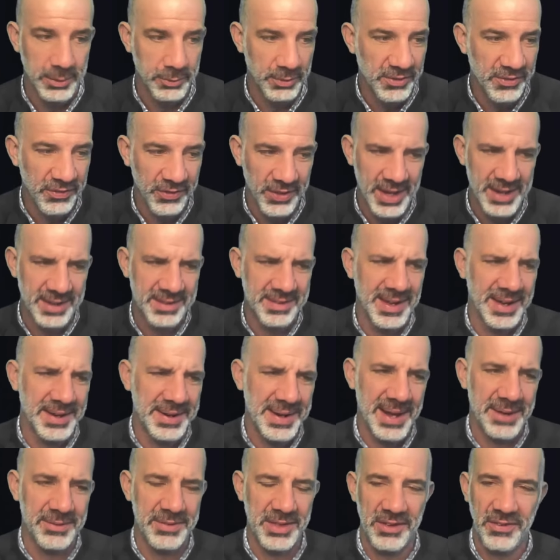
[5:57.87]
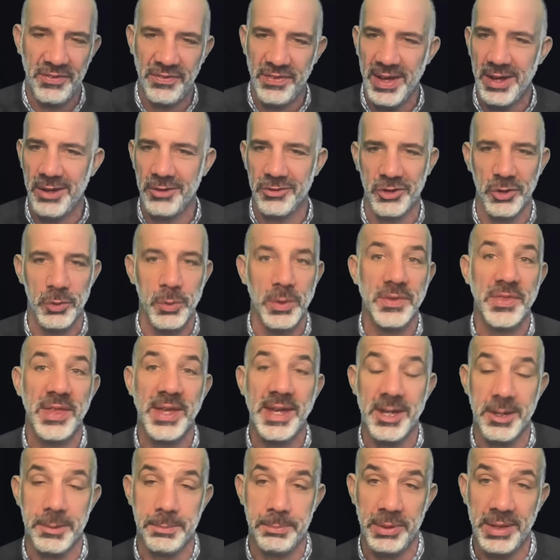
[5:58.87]
reflect on how they felt or what they
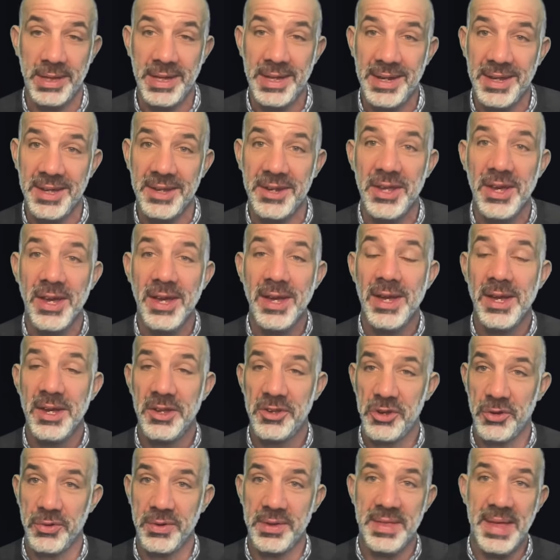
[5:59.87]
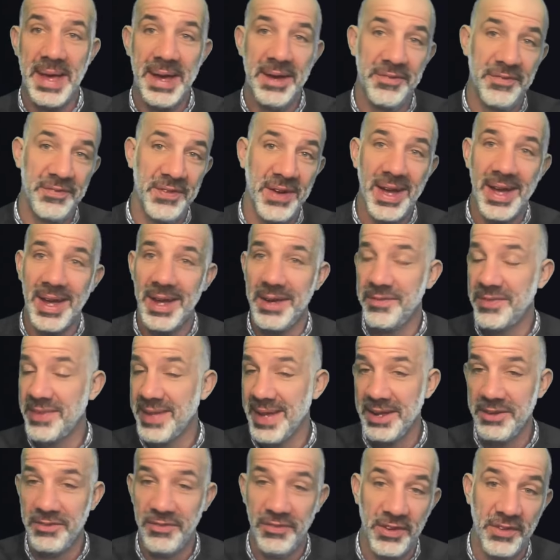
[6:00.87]
completed during that 5,
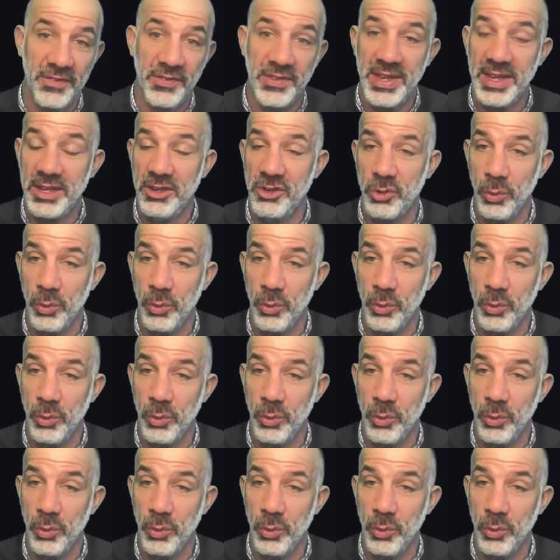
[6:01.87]
10, 15,